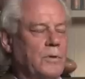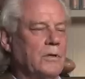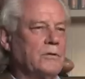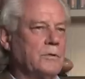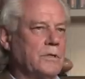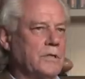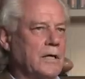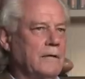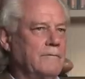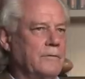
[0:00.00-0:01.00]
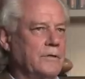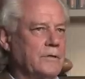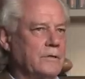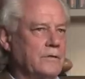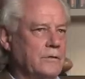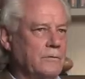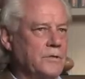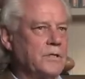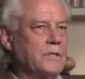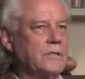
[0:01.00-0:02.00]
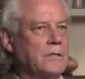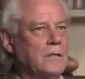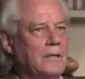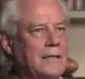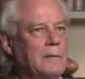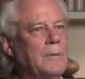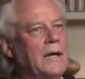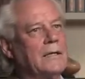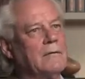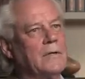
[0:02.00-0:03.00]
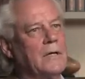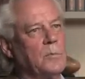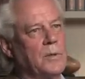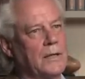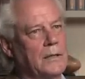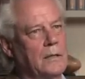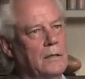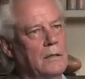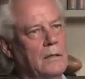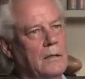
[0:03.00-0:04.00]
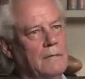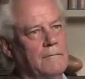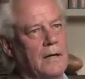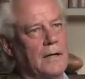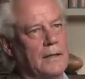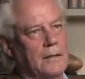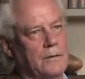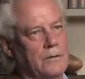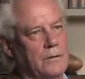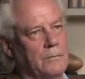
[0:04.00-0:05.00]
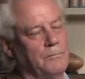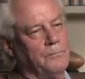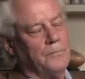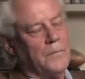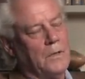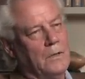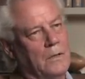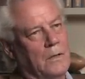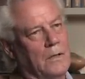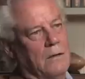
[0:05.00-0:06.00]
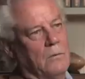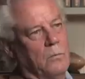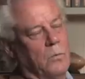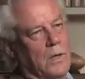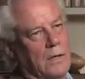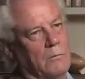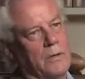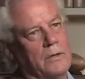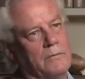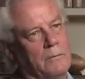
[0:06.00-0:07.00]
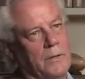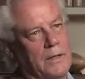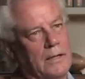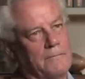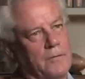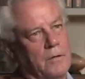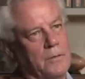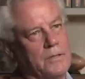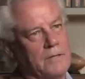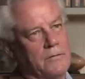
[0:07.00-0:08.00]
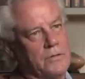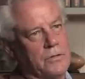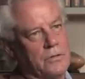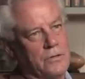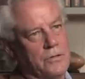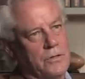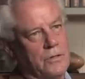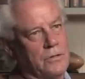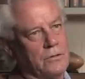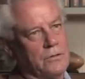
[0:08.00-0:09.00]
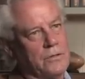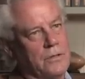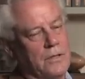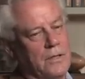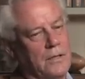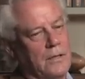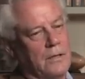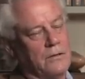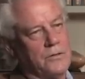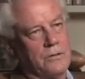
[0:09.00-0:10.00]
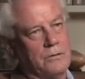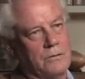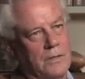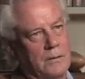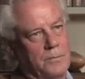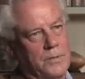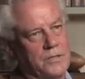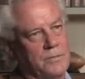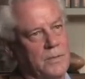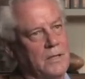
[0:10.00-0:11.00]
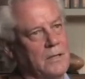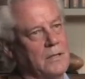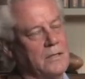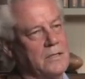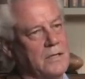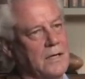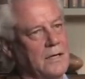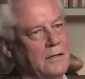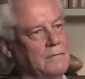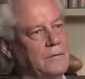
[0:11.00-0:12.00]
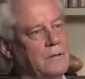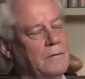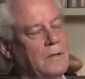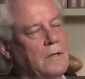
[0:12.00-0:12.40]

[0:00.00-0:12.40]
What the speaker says: buildings were designed, for instance, to resist the impact of an airplane flying into them. While with that firm in San Francisco, Hertzka Knowles, I also participated in the design of